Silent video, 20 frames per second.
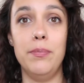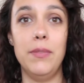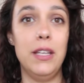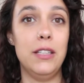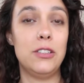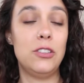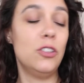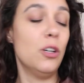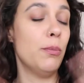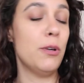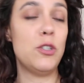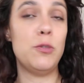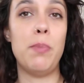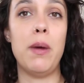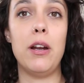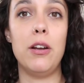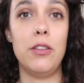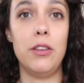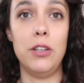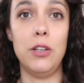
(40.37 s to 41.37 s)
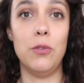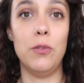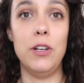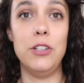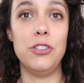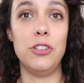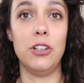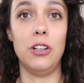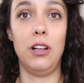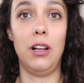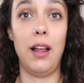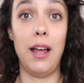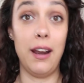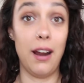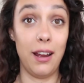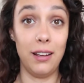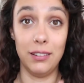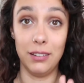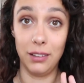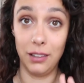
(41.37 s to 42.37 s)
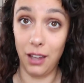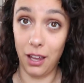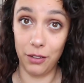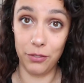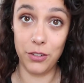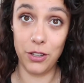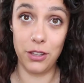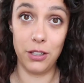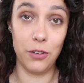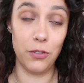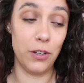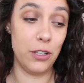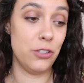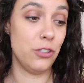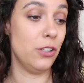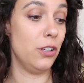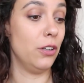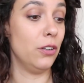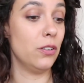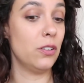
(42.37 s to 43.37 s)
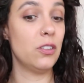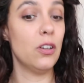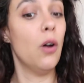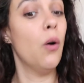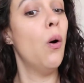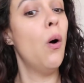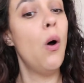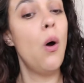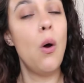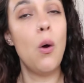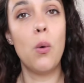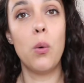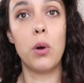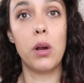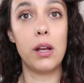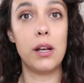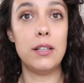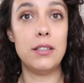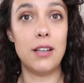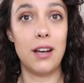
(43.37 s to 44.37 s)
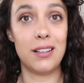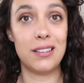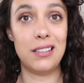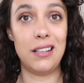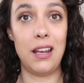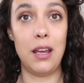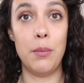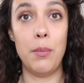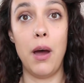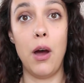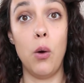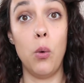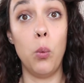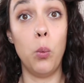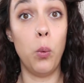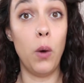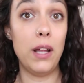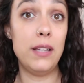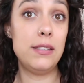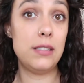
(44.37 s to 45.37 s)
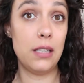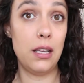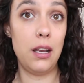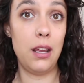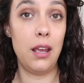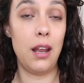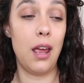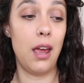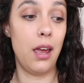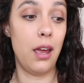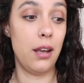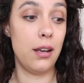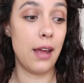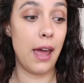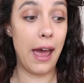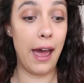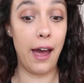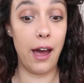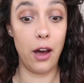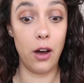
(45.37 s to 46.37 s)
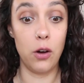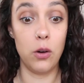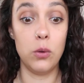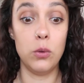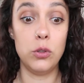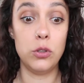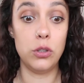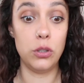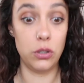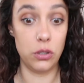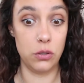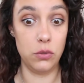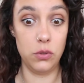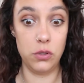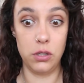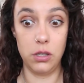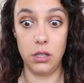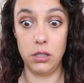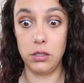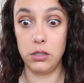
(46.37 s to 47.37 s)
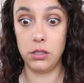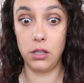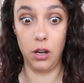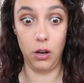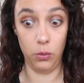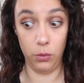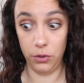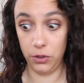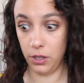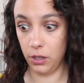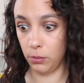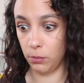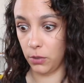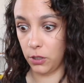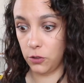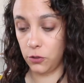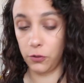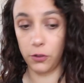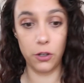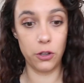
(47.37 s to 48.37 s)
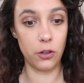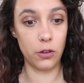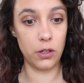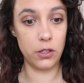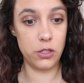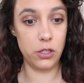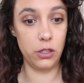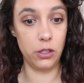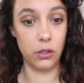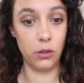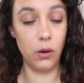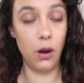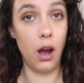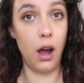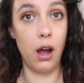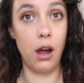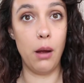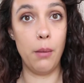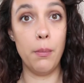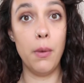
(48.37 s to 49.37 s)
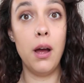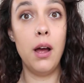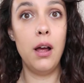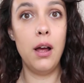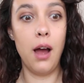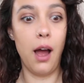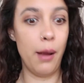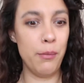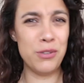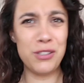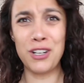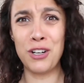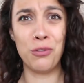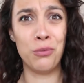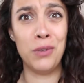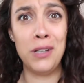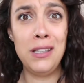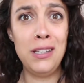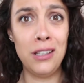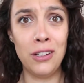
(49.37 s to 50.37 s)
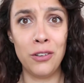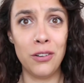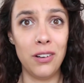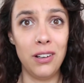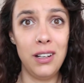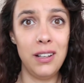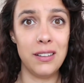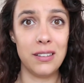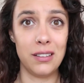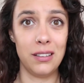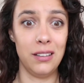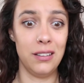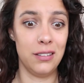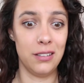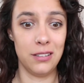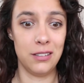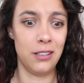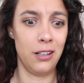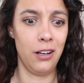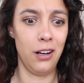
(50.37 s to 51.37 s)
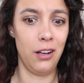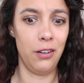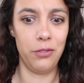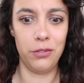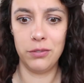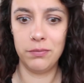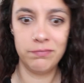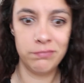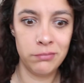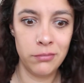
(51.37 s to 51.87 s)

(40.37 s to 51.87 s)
so much better than the original, and I loved the original. So we're going to talk today about what's in it and how to use it. So without much further ado, I'm just going to read the ingredients list to start off.